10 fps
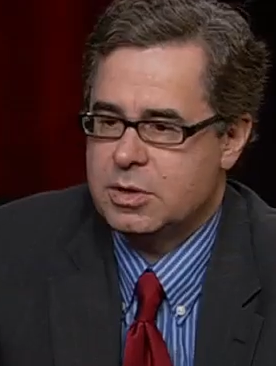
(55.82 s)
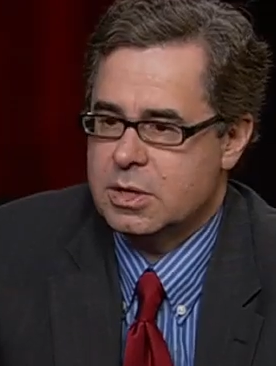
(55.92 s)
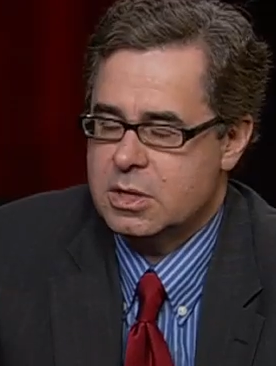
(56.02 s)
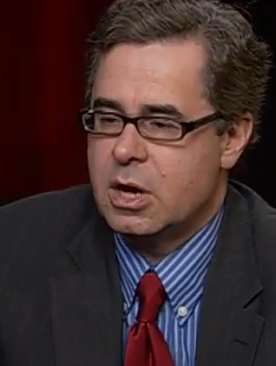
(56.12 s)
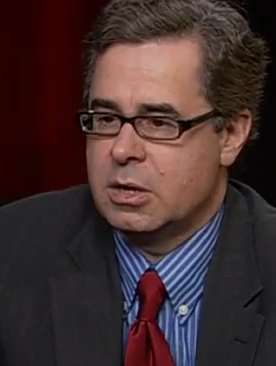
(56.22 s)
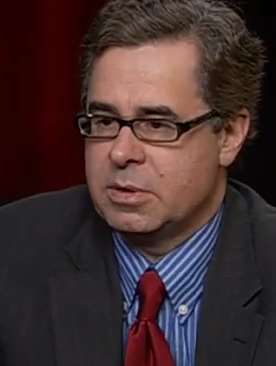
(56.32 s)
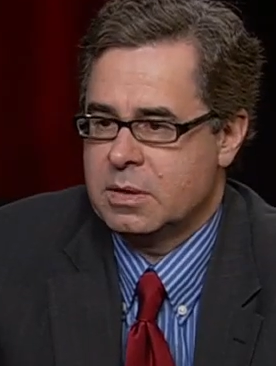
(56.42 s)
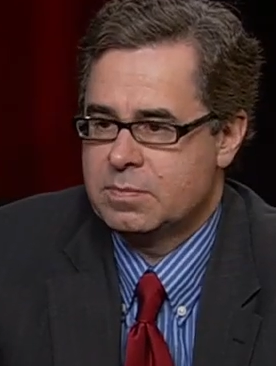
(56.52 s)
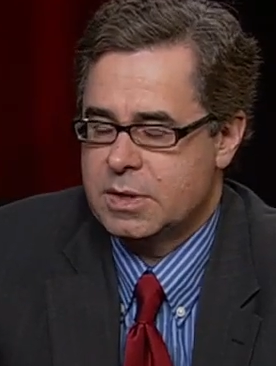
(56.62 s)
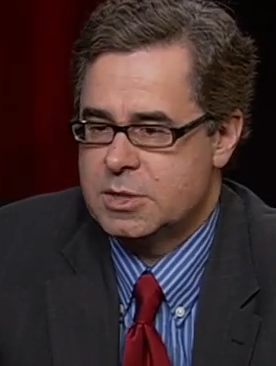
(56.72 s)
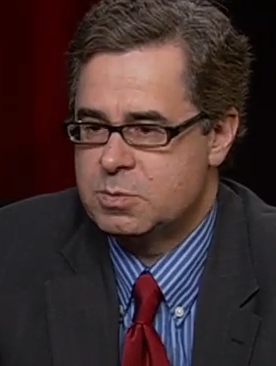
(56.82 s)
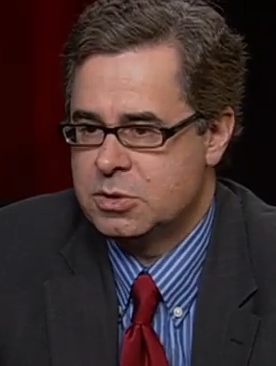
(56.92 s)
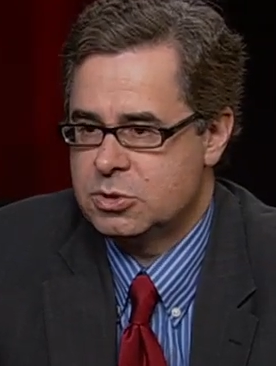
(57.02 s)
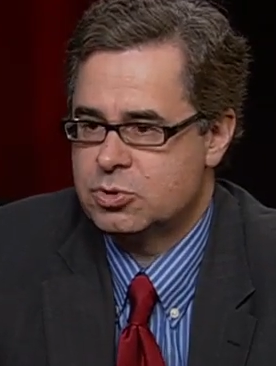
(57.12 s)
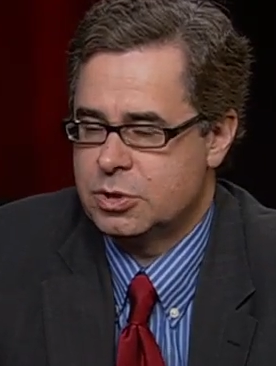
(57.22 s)
the economy has
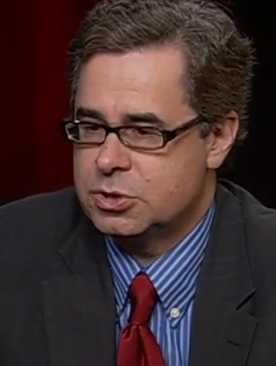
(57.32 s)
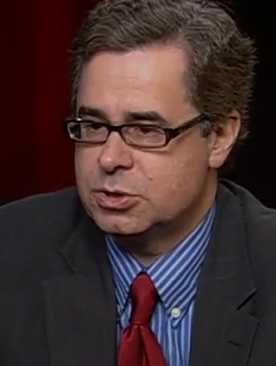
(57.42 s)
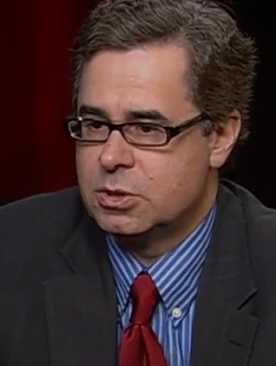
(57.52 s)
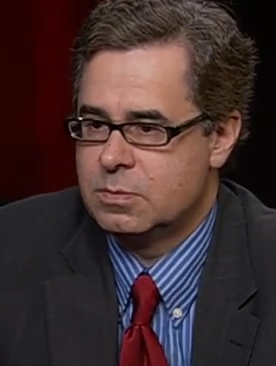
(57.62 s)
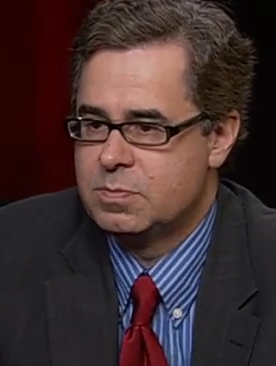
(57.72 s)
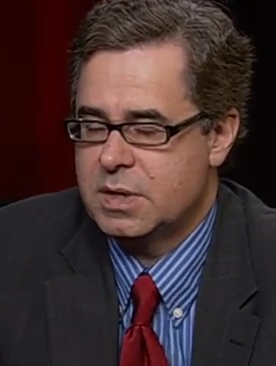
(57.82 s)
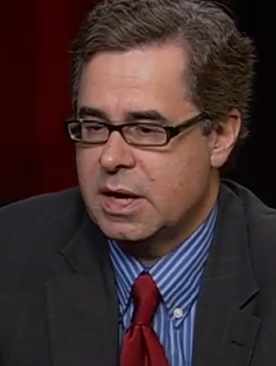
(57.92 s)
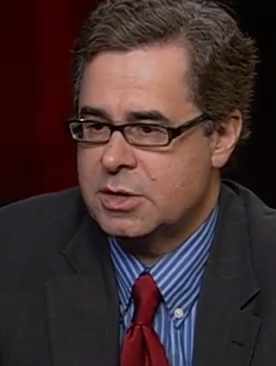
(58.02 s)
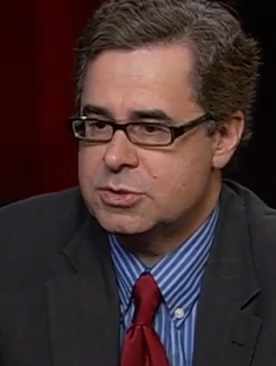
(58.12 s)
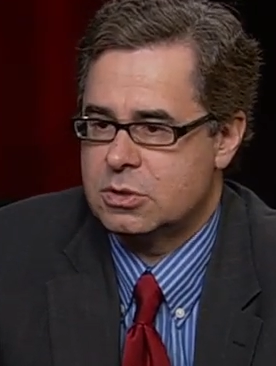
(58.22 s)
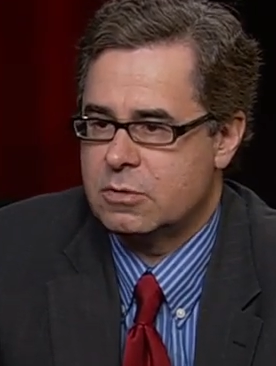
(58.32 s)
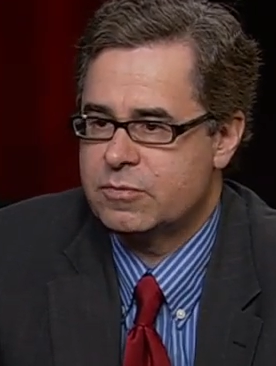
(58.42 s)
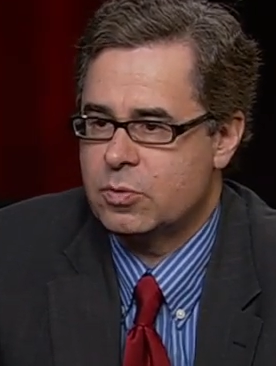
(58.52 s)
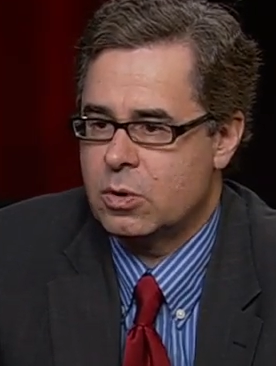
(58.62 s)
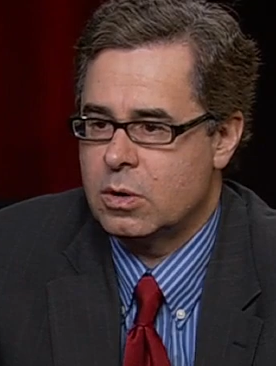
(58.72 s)
been the traditional answer
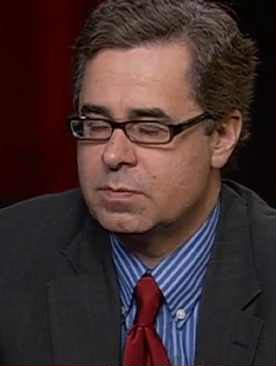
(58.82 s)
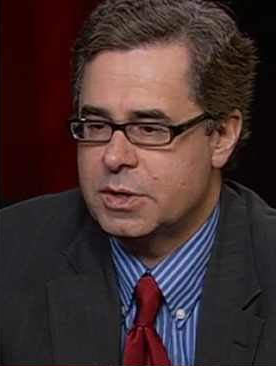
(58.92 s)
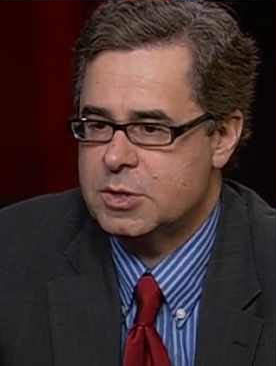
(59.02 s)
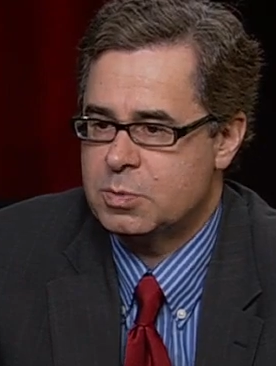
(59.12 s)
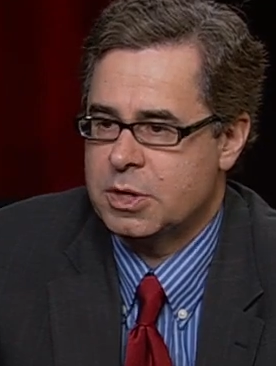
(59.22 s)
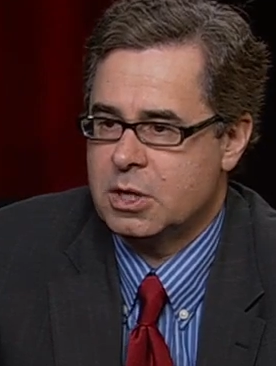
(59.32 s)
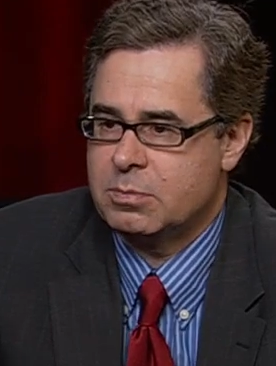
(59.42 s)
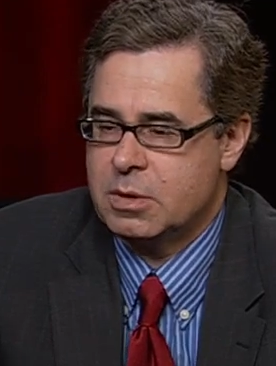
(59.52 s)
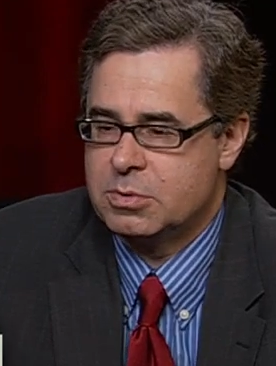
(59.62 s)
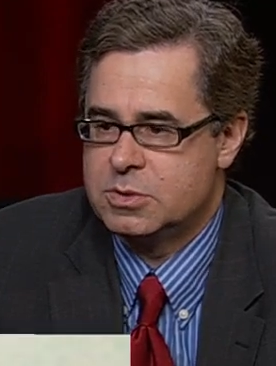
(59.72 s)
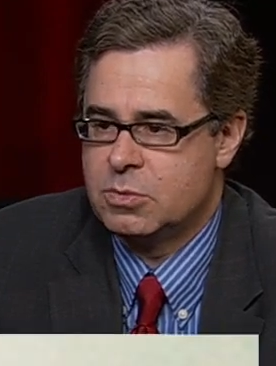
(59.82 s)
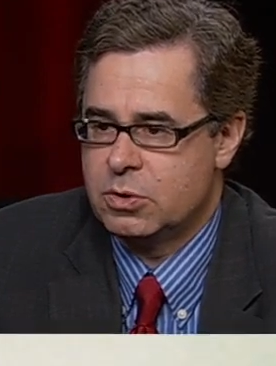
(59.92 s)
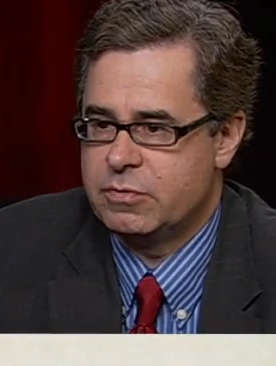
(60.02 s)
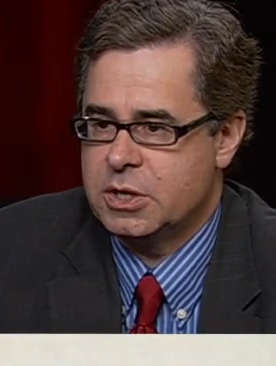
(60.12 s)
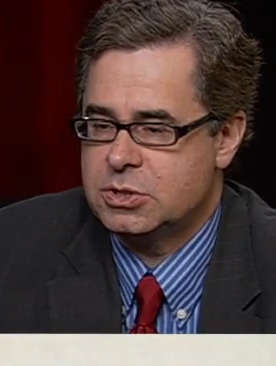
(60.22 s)
for explaining people's
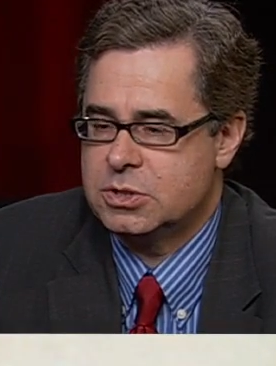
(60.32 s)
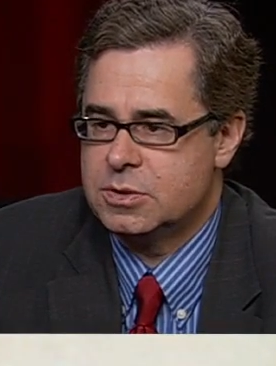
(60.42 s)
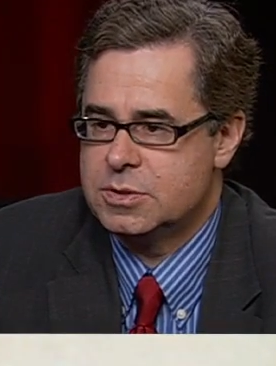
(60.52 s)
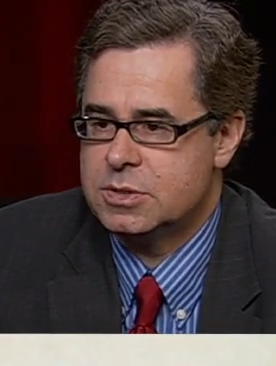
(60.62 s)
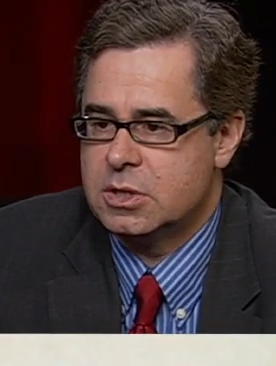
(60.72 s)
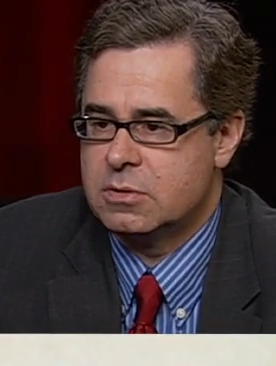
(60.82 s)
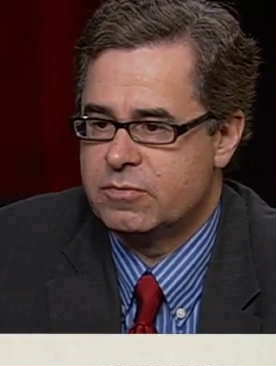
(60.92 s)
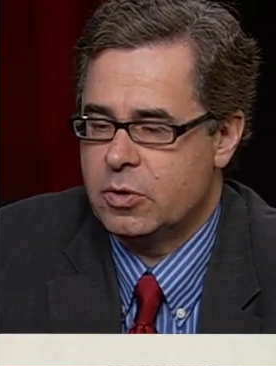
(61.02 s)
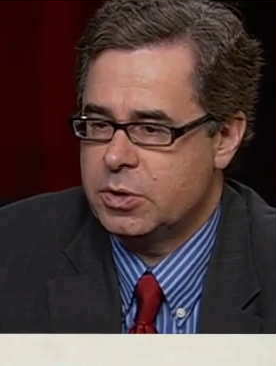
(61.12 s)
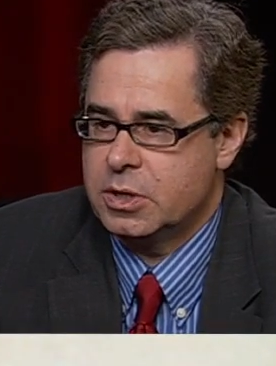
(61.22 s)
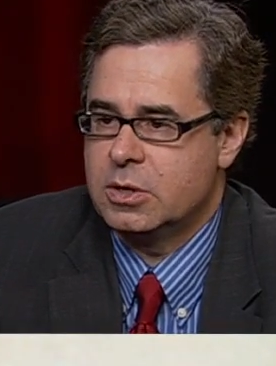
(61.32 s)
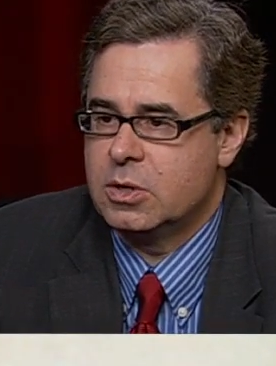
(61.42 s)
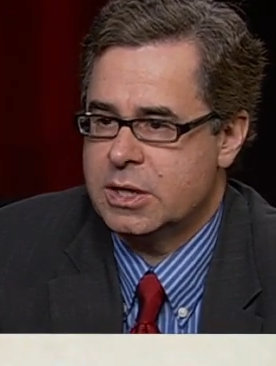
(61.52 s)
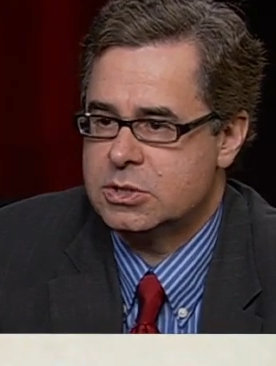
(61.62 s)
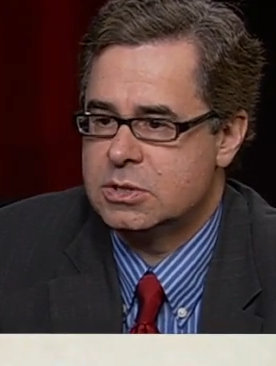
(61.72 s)
motivations in voting in
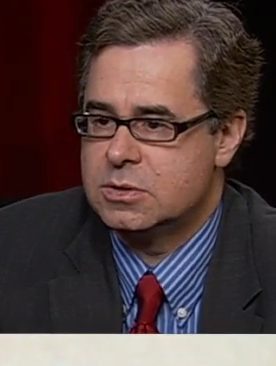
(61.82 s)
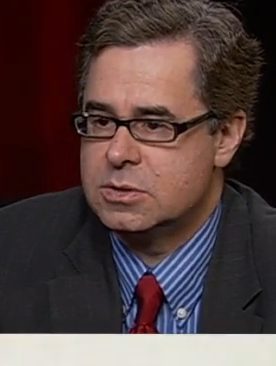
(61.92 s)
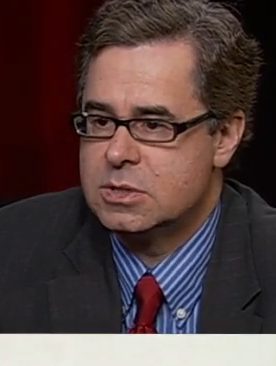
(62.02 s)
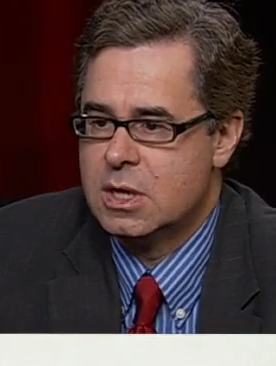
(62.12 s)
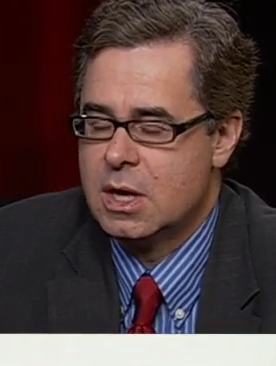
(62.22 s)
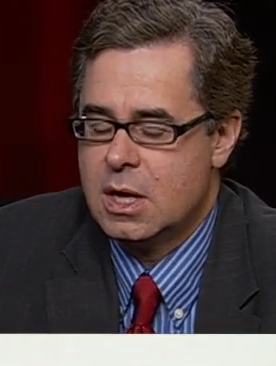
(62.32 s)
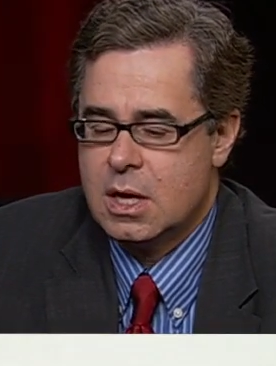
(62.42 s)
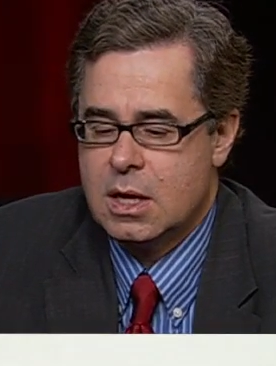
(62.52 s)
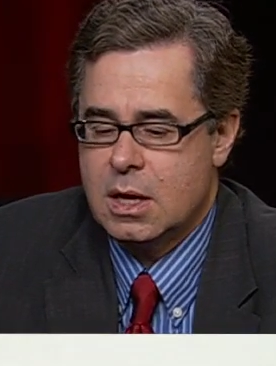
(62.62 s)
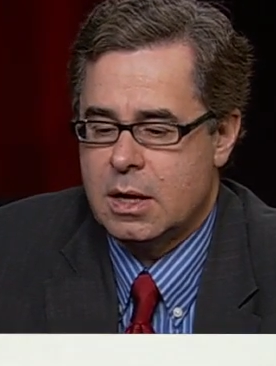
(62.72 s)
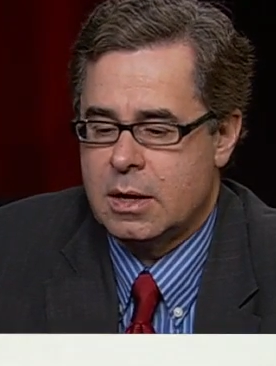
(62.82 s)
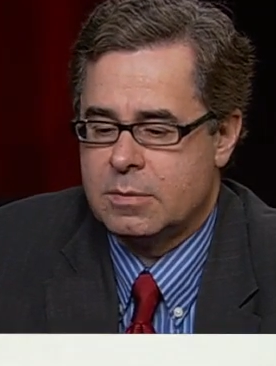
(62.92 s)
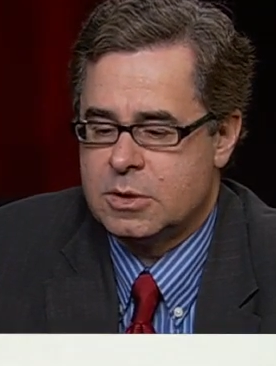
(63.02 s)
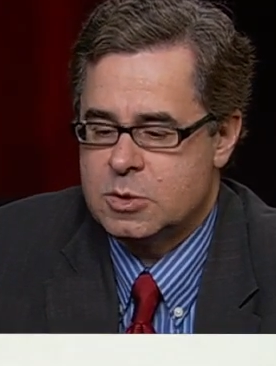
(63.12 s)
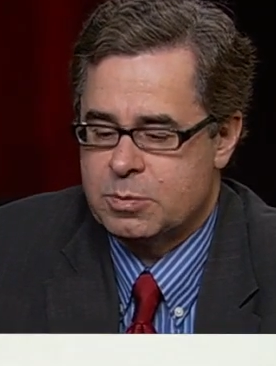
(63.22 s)
elections. Uh,
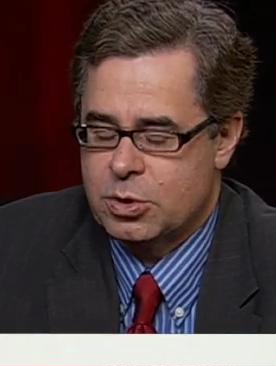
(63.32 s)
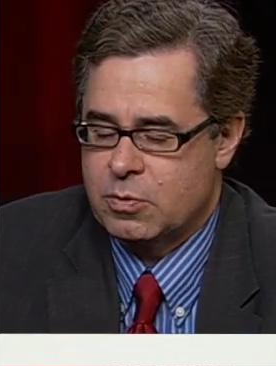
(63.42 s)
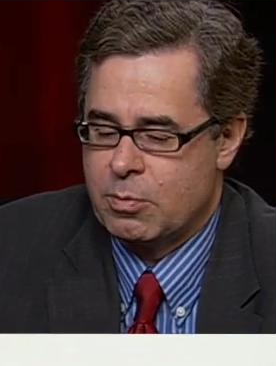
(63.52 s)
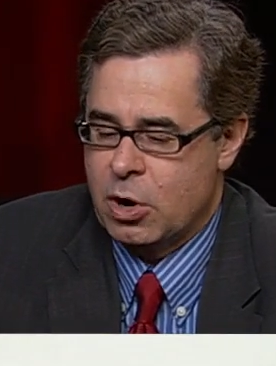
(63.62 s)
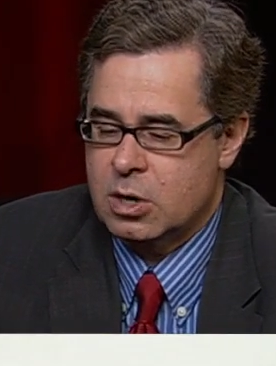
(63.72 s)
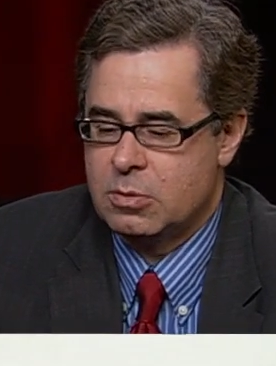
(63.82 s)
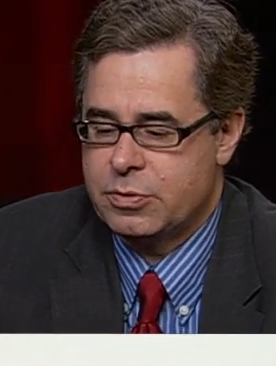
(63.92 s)
it's a pretty remarkable